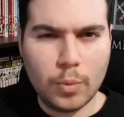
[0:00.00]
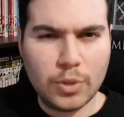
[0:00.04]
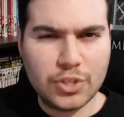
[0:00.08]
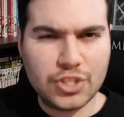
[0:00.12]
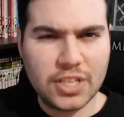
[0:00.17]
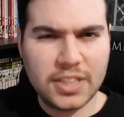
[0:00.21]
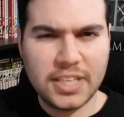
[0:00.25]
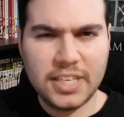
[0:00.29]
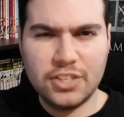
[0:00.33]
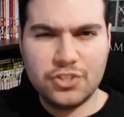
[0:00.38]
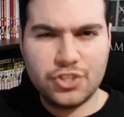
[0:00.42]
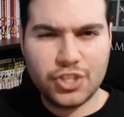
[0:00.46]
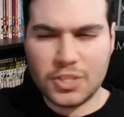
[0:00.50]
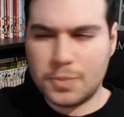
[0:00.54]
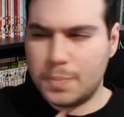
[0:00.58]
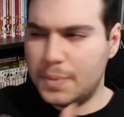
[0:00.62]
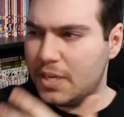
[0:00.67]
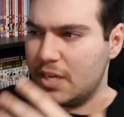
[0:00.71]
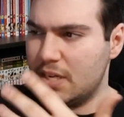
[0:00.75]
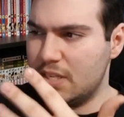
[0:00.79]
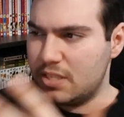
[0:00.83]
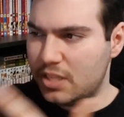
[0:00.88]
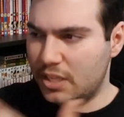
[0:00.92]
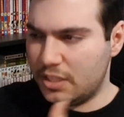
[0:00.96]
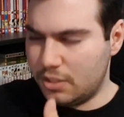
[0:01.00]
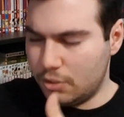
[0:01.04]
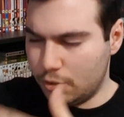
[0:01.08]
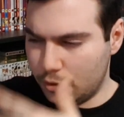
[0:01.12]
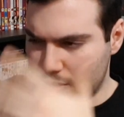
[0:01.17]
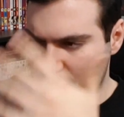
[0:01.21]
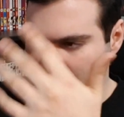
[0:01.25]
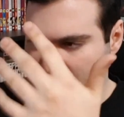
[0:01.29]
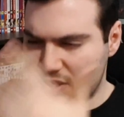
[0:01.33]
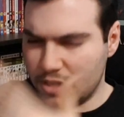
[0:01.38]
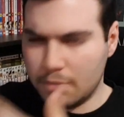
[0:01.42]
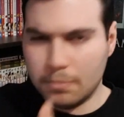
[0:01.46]
which I think is just because, like, you
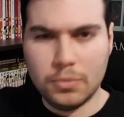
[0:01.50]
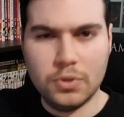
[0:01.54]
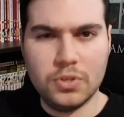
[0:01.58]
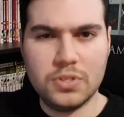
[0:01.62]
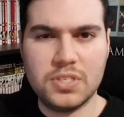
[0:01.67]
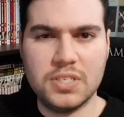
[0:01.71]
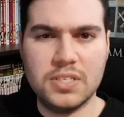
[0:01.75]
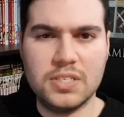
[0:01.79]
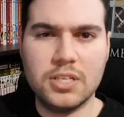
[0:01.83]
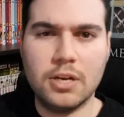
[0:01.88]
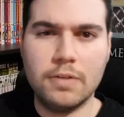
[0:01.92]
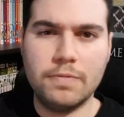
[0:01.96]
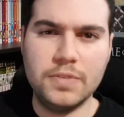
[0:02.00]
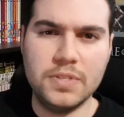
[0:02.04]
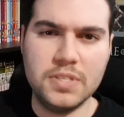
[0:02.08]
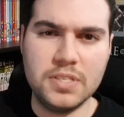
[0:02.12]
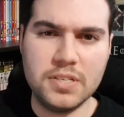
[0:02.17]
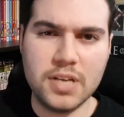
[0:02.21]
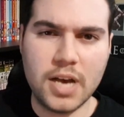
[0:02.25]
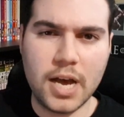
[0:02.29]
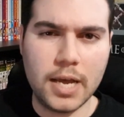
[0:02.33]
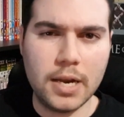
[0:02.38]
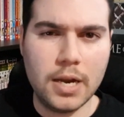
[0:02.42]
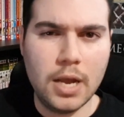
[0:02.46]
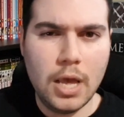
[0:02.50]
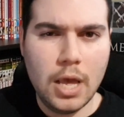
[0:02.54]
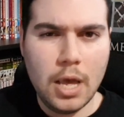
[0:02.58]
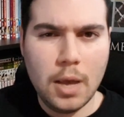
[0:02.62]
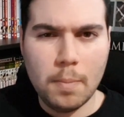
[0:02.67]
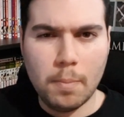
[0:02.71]
know, the symbols and stuff inside